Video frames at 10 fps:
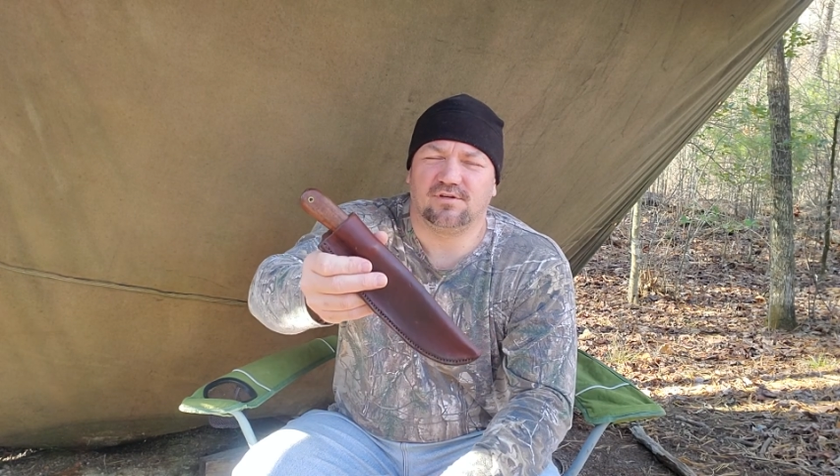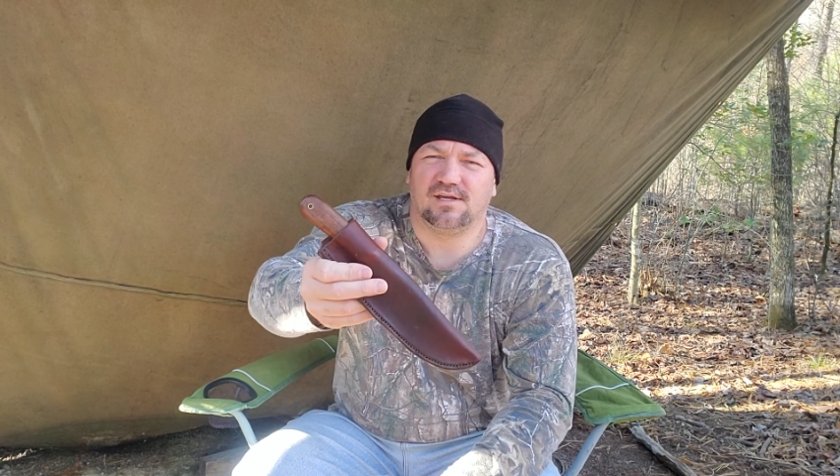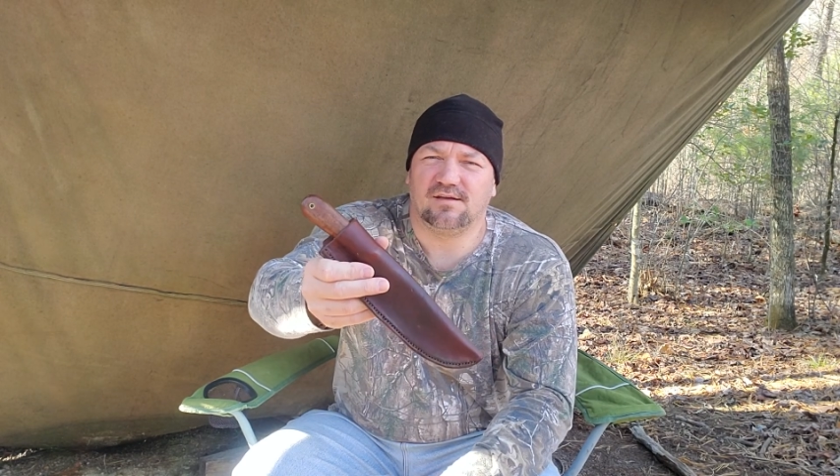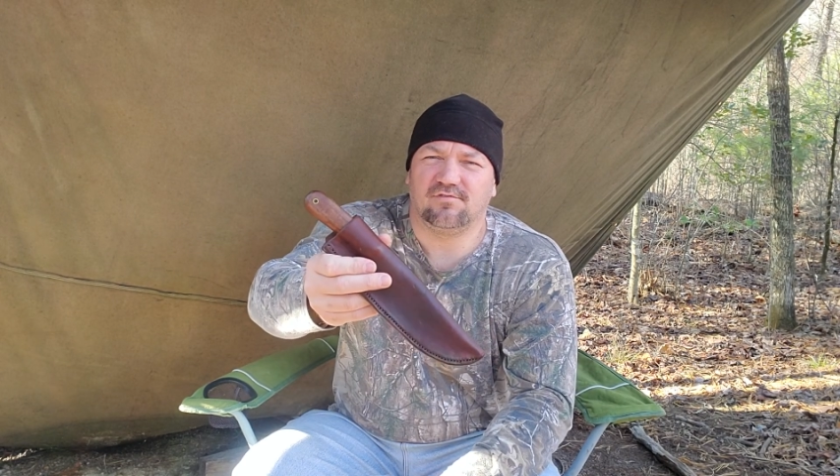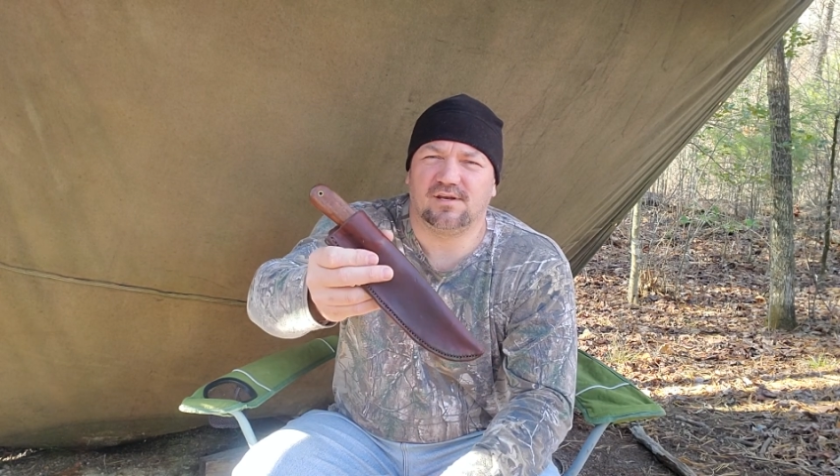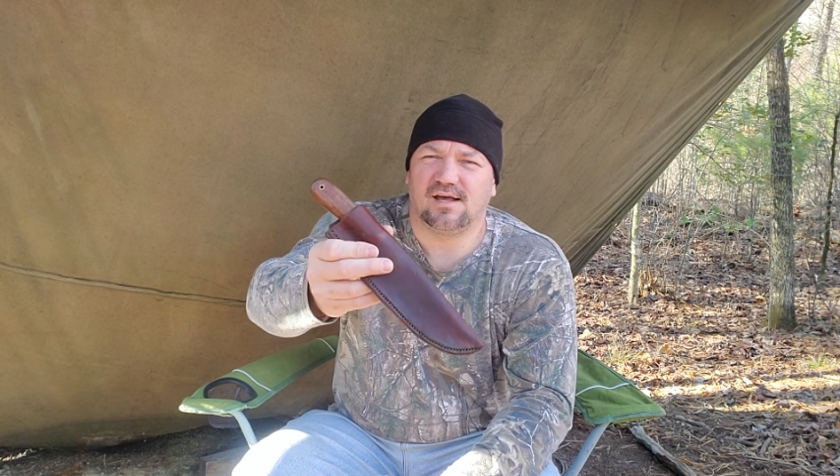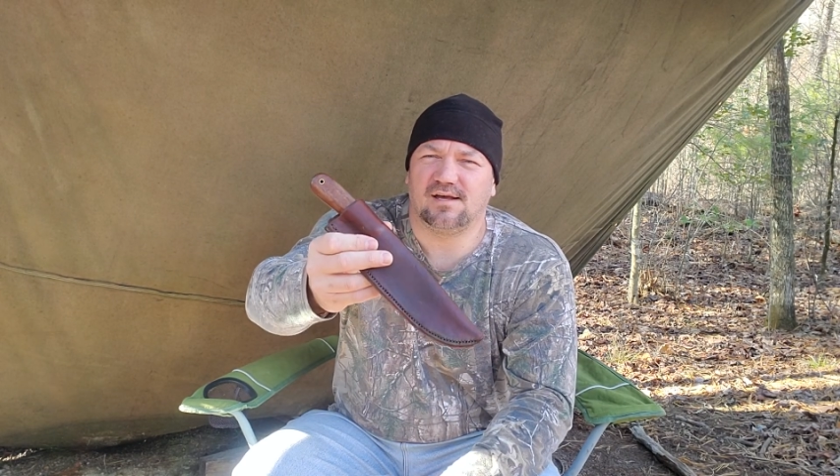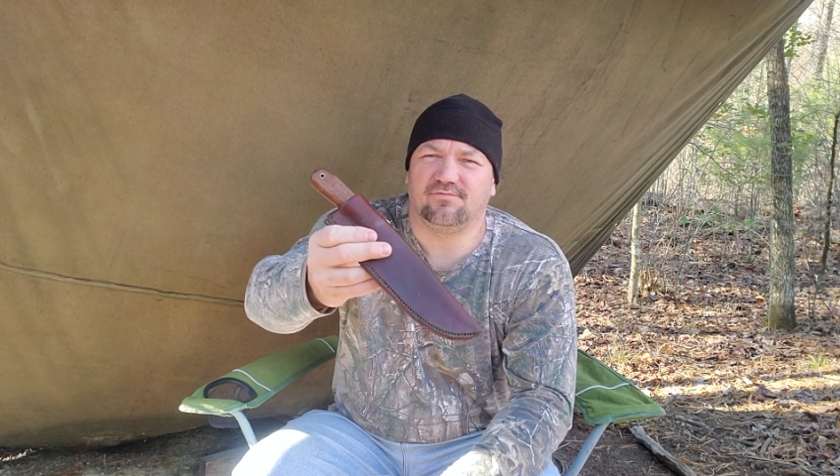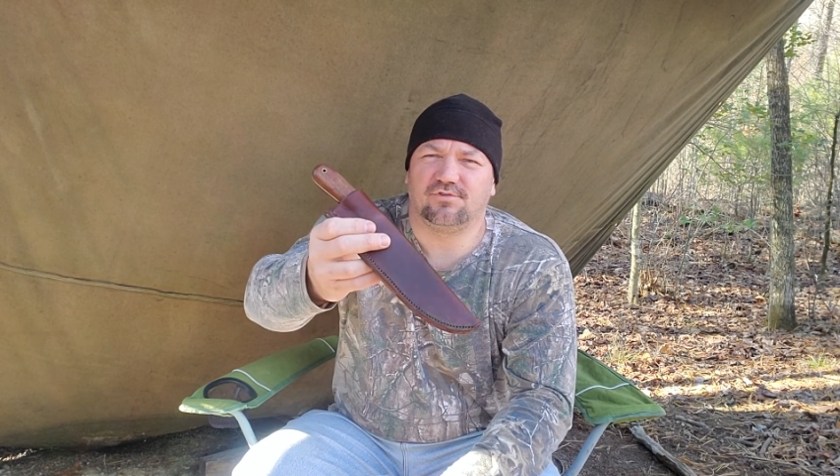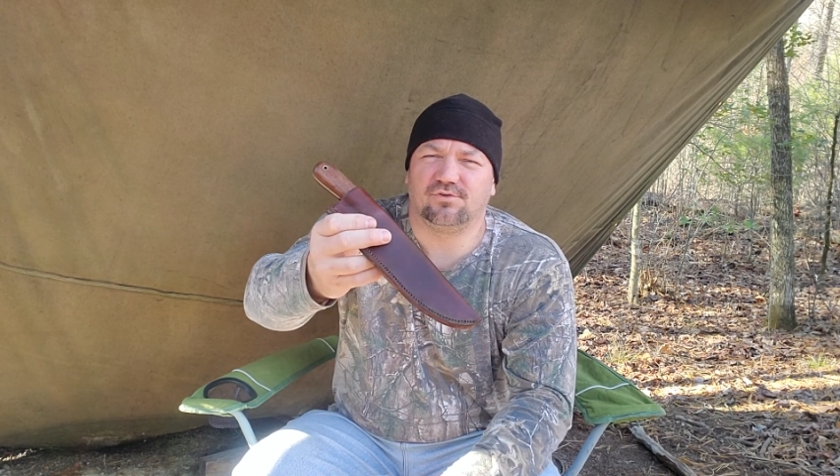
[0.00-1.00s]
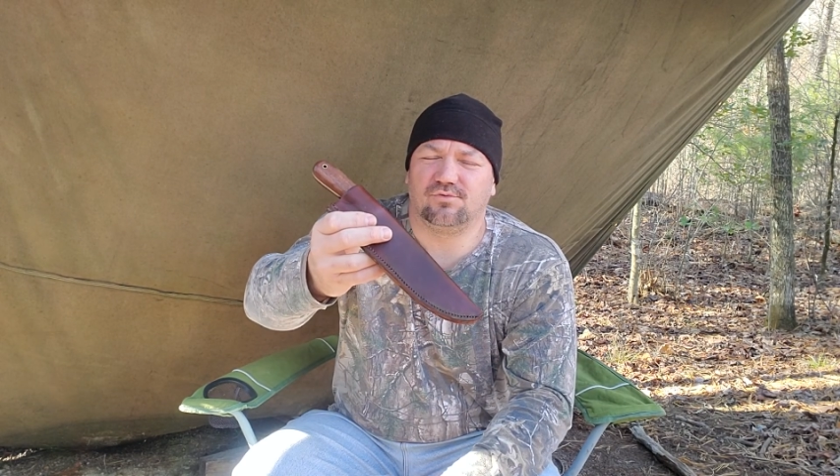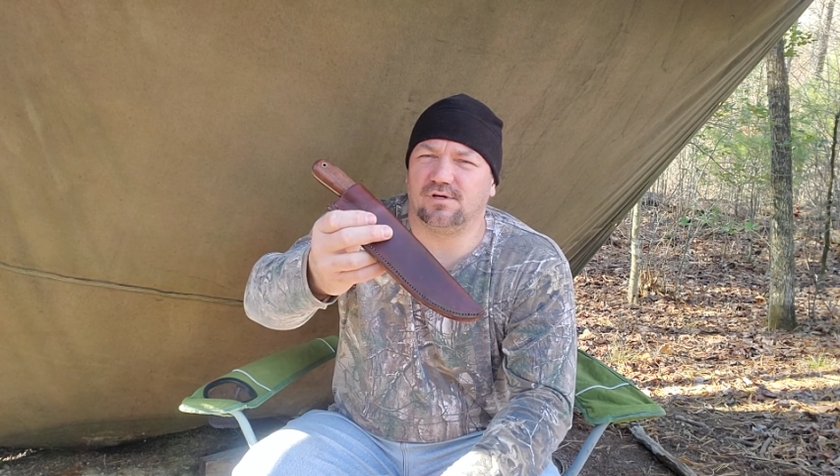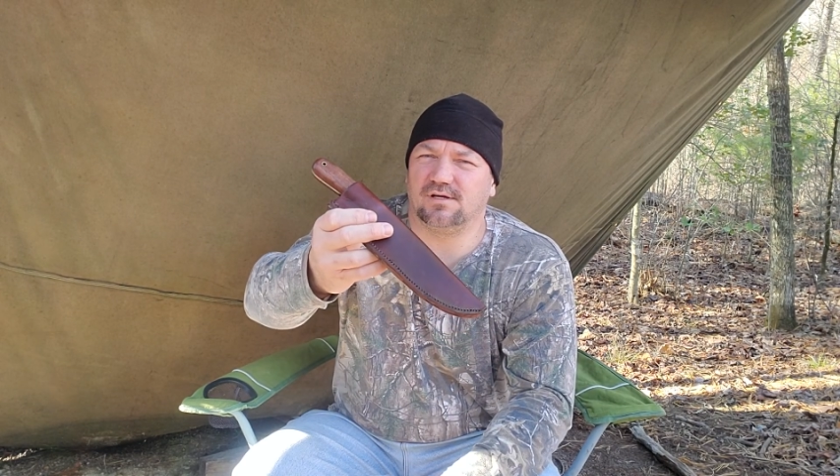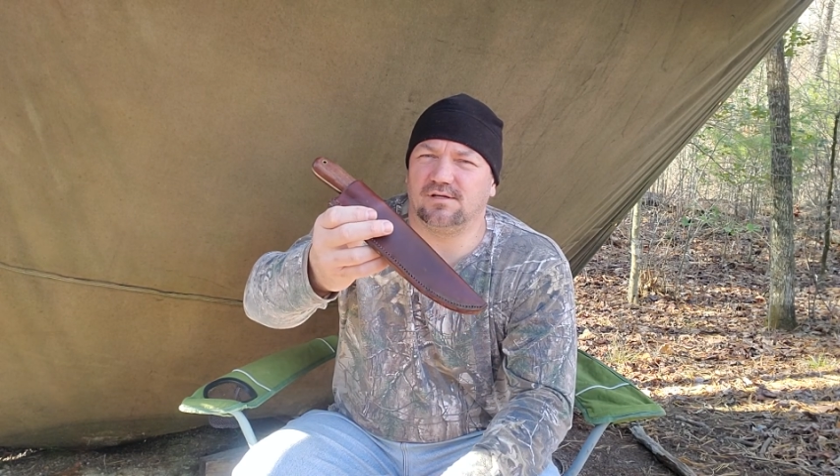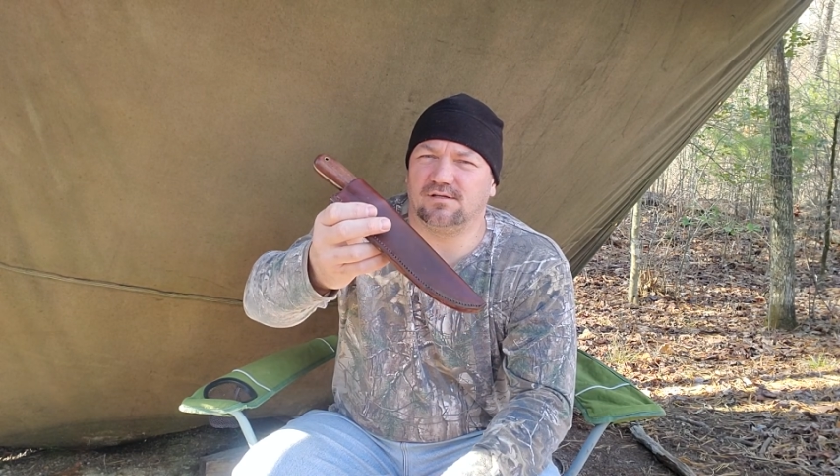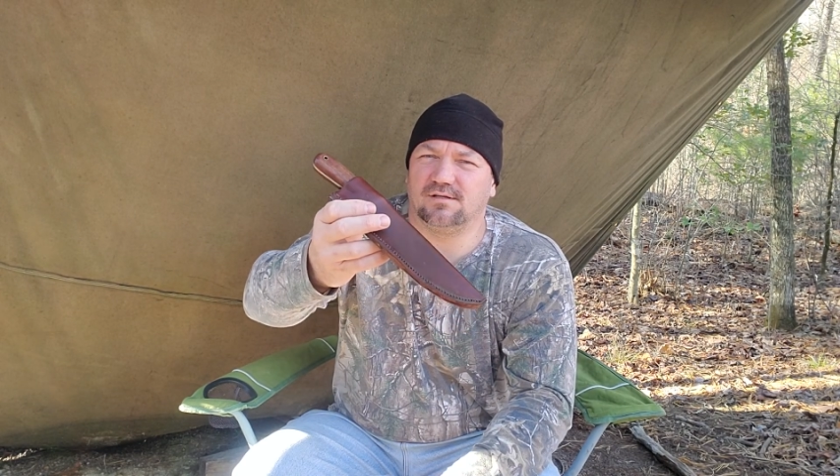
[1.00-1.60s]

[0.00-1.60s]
heavy knife to